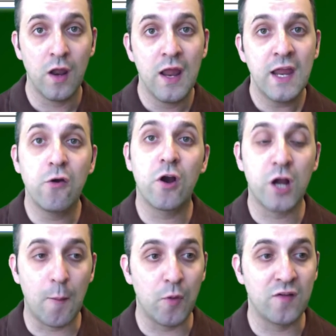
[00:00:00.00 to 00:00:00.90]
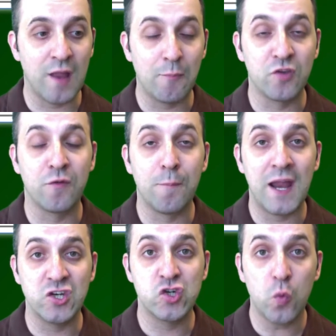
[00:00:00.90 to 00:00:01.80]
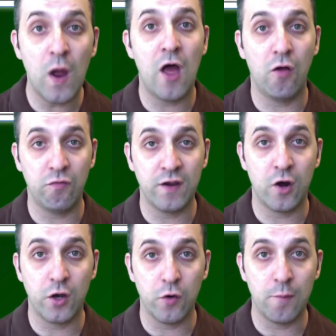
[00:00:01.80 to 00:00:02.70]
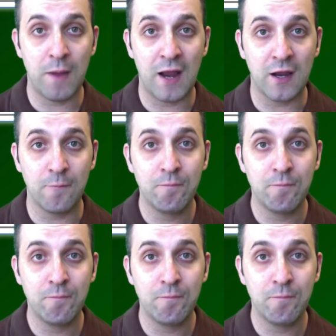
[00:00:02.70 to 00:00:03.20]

Here are a couple examples from page 12 in our unit packet.